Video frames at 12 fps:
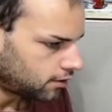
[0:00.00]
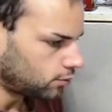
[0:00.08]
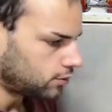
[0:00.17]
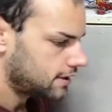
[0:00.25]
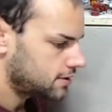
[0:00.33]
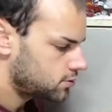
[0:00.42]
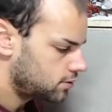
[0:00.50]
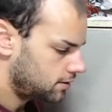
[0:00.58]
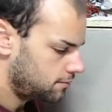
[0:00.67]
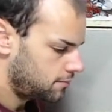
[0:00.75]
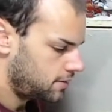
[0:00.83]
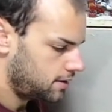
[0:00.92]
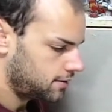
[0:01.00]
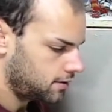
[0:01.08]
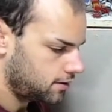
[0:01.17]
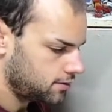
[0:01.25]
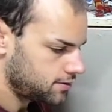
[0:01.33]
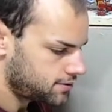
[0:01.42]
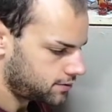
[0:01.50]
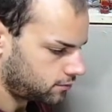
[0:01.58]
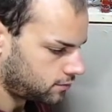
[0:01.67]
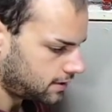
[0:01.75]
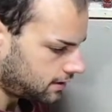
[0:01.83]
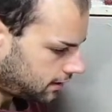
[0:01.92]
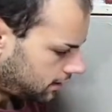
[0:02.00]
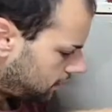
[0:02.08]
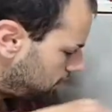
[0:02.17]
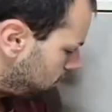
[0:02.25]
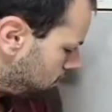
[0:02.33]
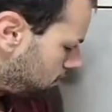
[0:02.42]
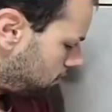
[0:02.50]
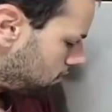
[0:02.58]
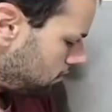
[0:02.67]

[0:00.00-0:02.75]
We'll get to it in a minute though. So right here.